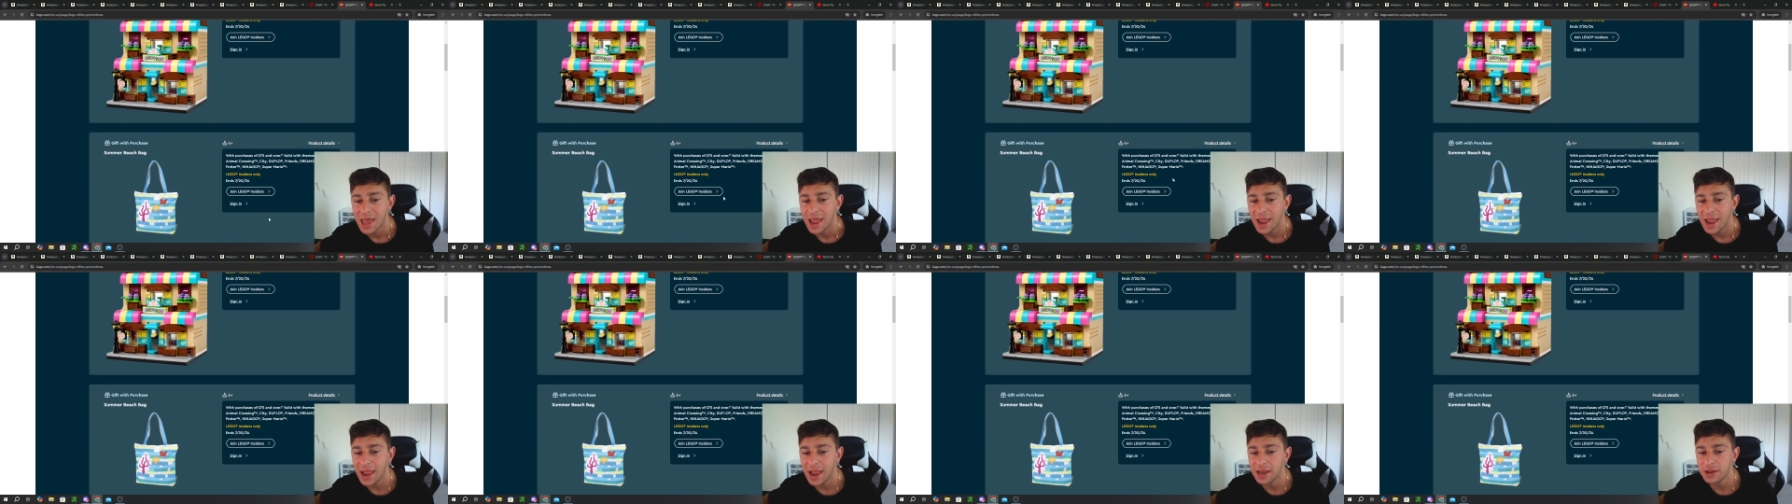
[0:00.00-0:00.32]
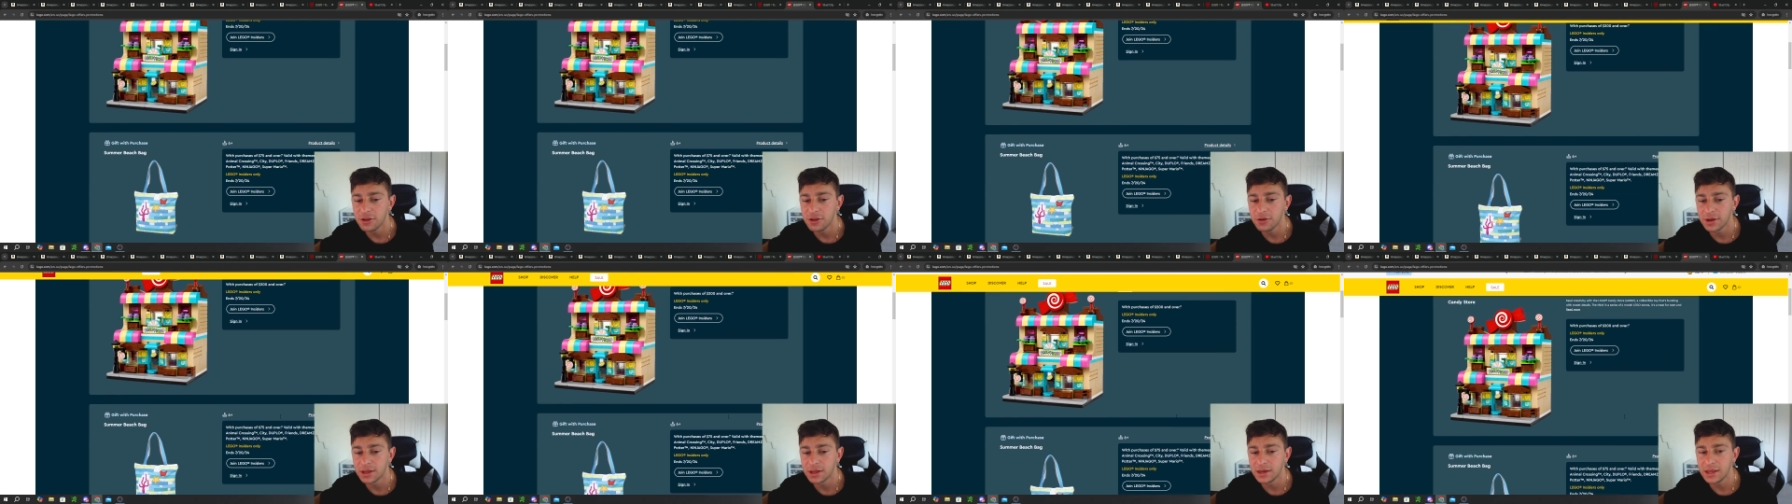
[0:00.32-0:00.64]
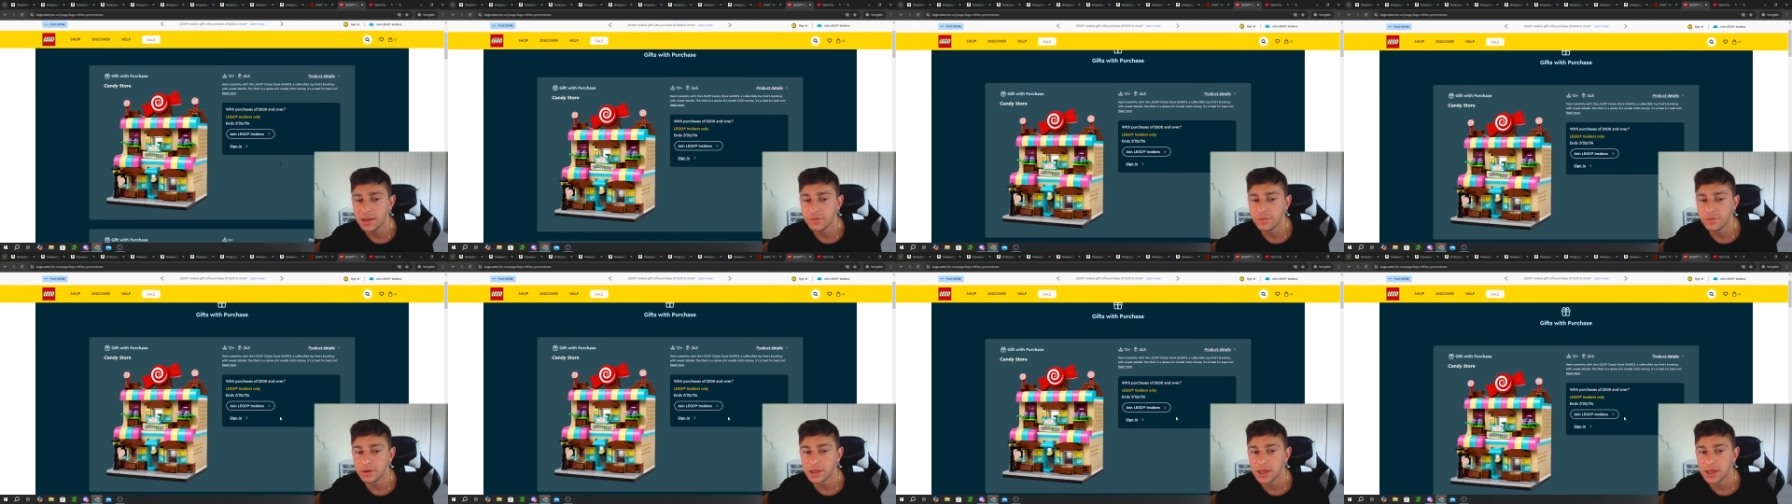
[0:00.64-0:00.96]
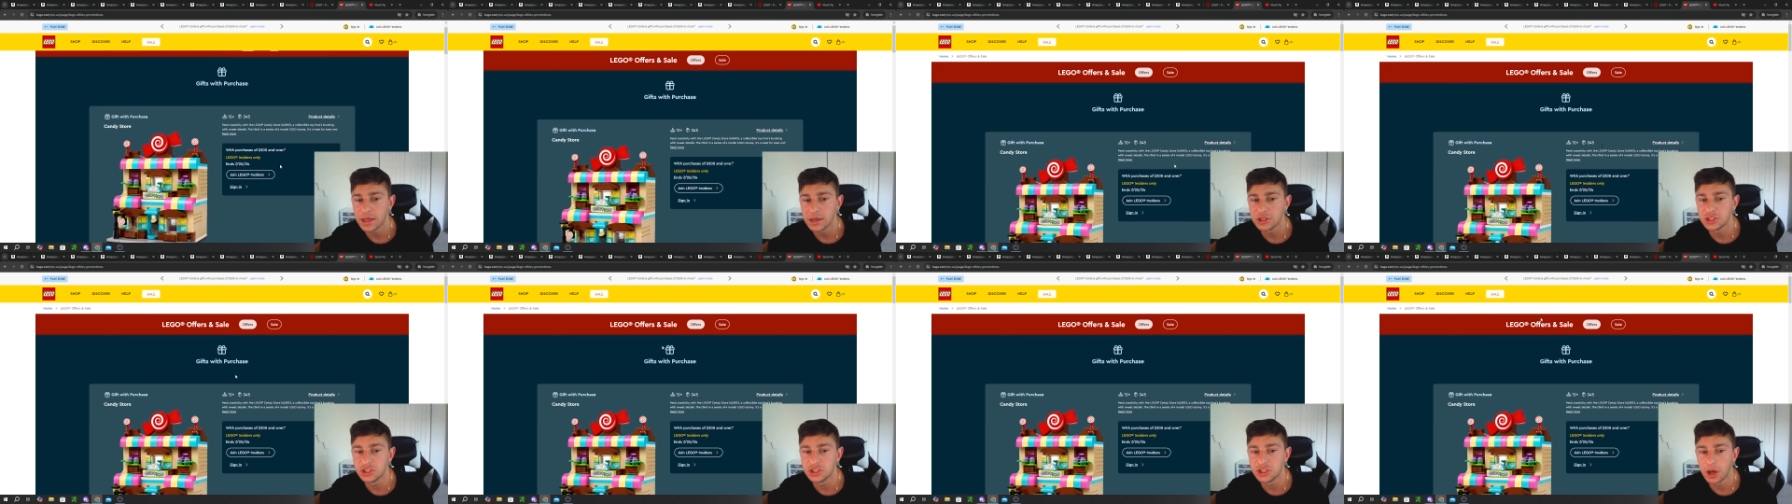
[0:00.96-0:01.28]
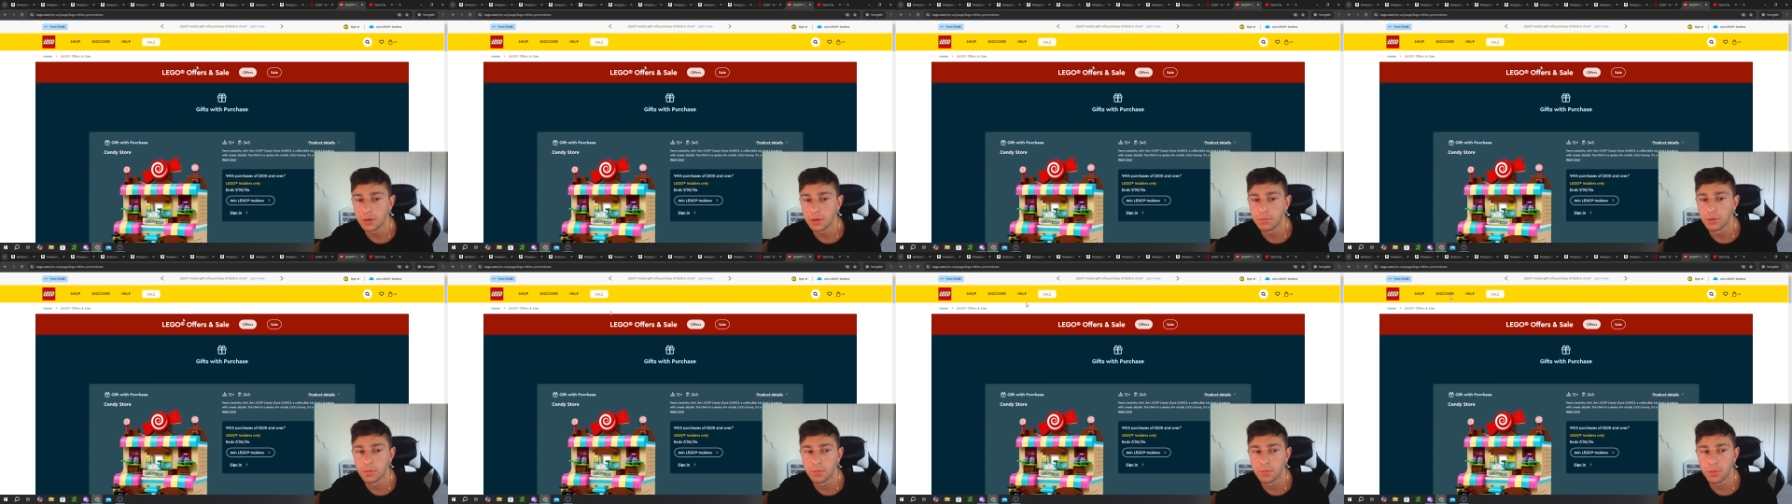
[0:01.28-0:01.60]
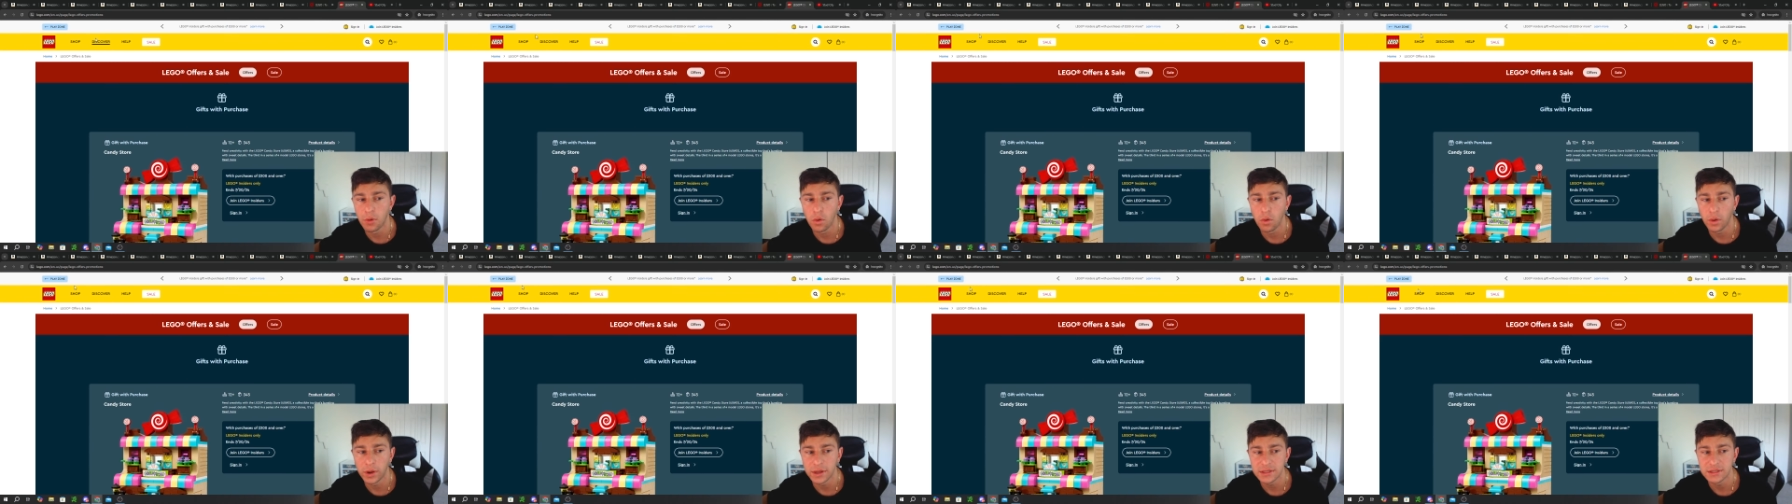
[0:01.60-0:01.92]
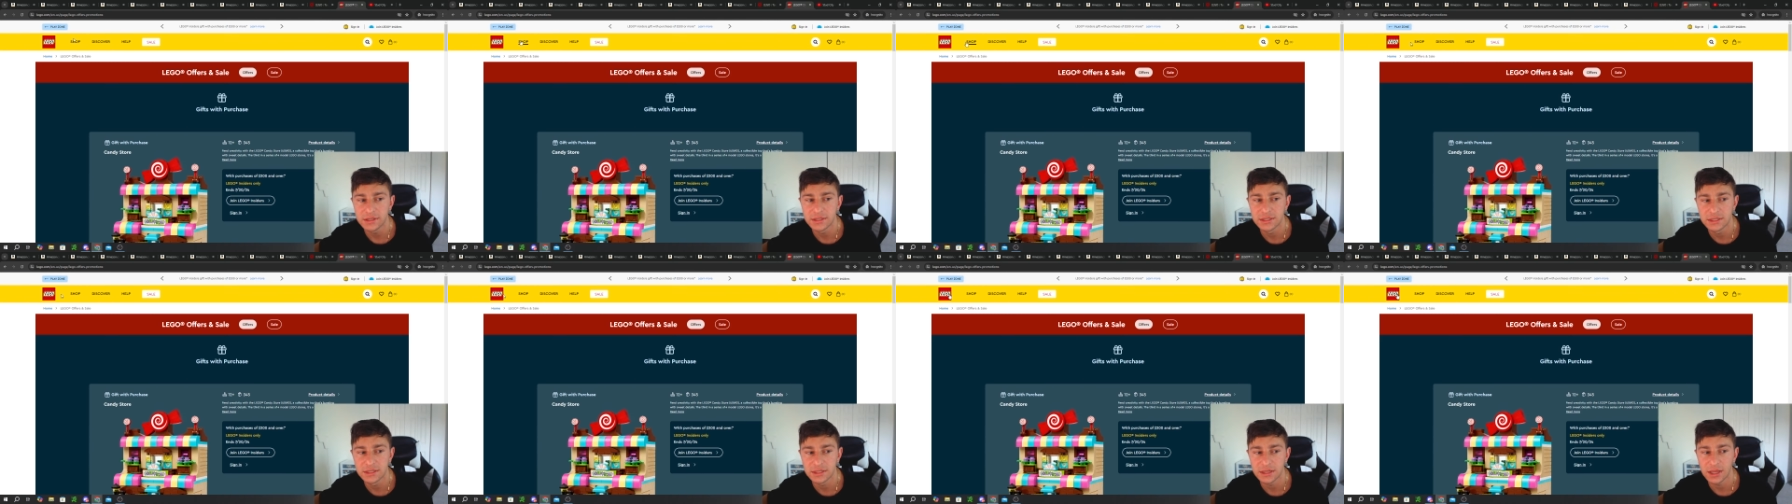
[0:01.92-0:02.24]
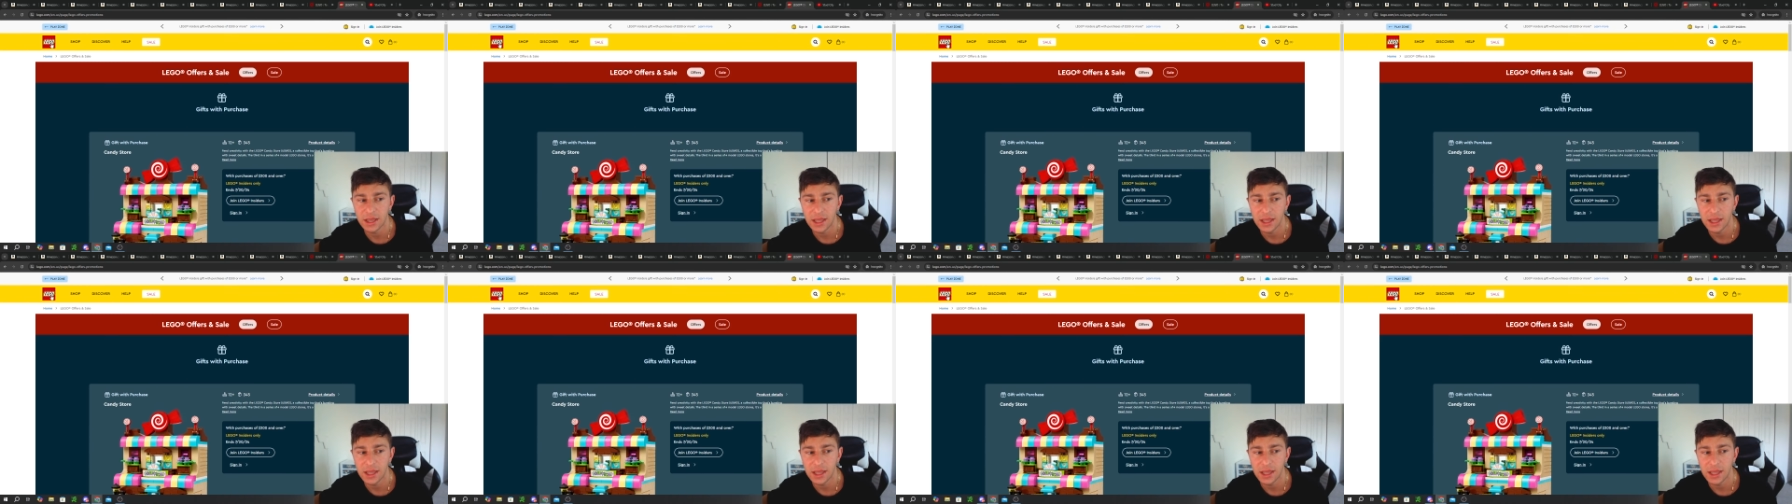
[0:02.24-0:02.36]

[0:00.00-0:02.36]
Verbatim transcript: and you can even get double points